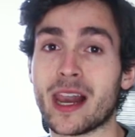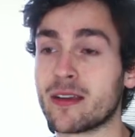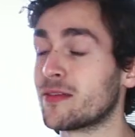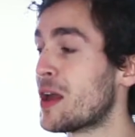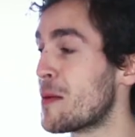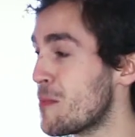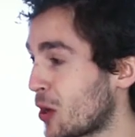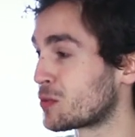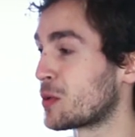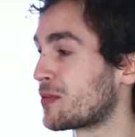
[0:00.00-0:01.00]
in life
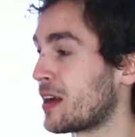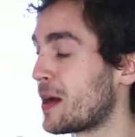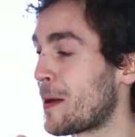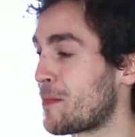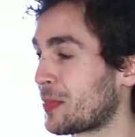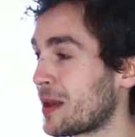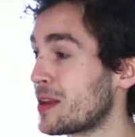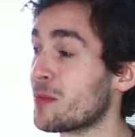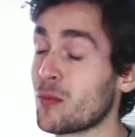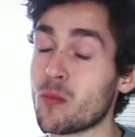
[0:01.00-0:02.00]
much much um,
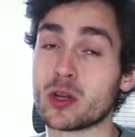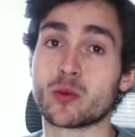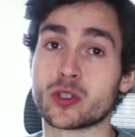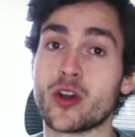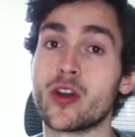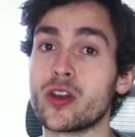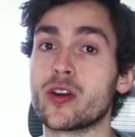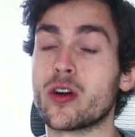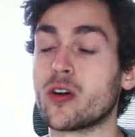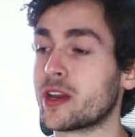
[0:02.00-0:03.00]
you know much much
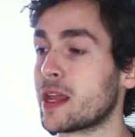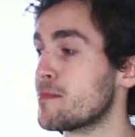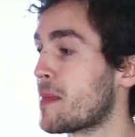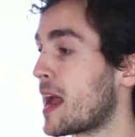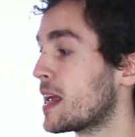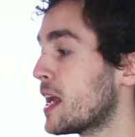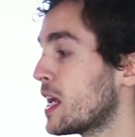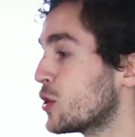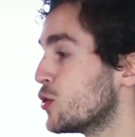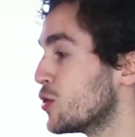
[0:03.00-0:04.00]
earlier on in my
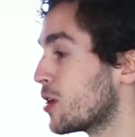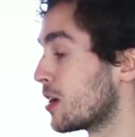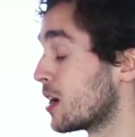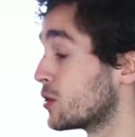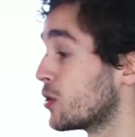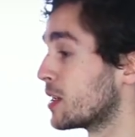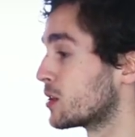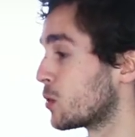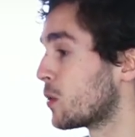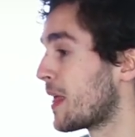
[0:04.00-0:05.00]
uh, journey
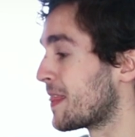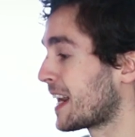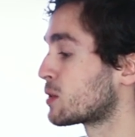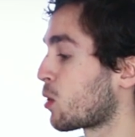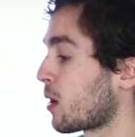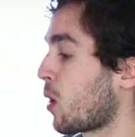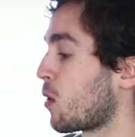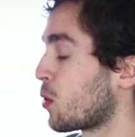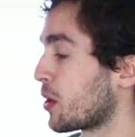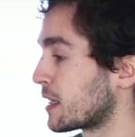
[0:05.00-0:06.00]
so that is what I, I,
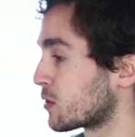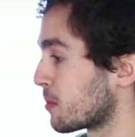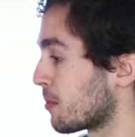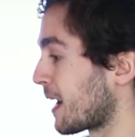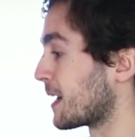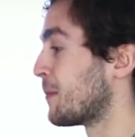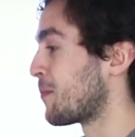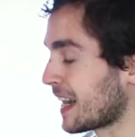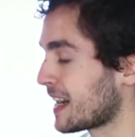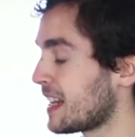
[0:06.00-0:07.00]
want you guys to keep in mind
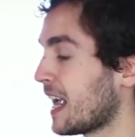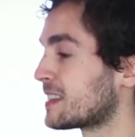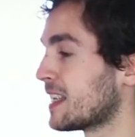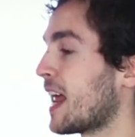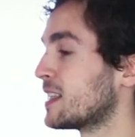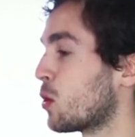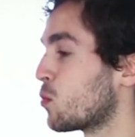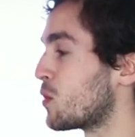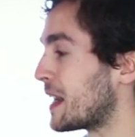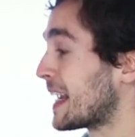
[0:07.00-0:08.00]
technically I said I
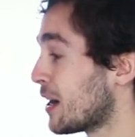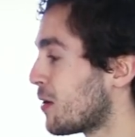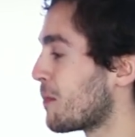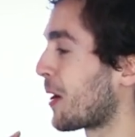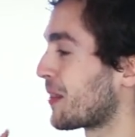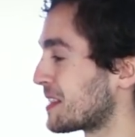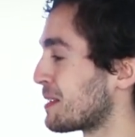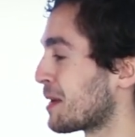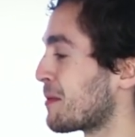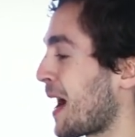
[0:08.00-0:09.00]
don't really care but at the
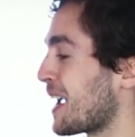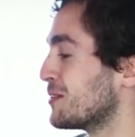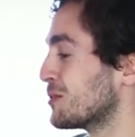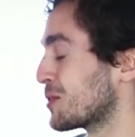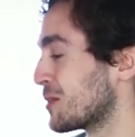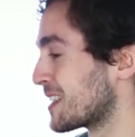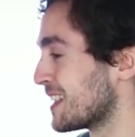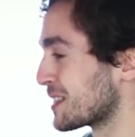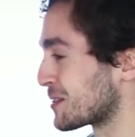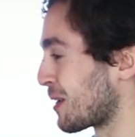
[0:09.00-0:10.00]
same time I do so it's,
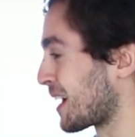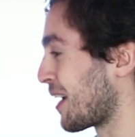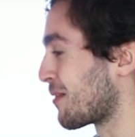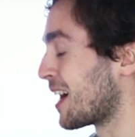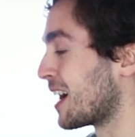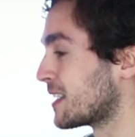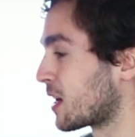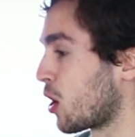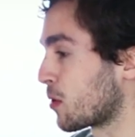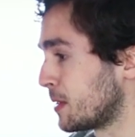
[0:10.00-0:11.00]
it's kind of a, a
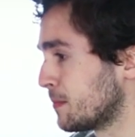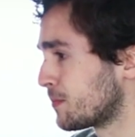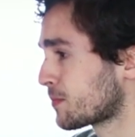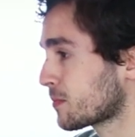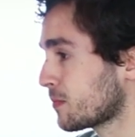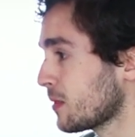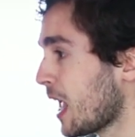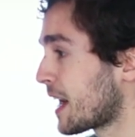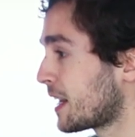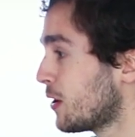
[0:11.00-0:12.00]
dichotomy
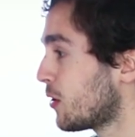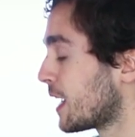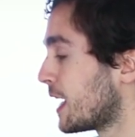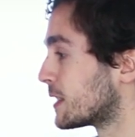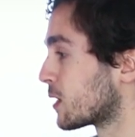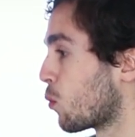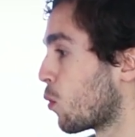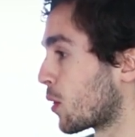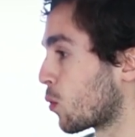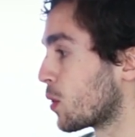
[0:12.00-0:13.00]
and here is
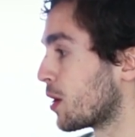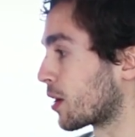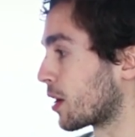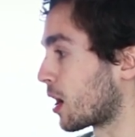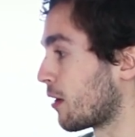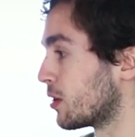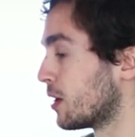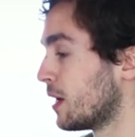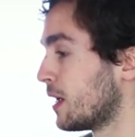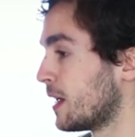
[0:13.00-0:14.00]
what we are going to cover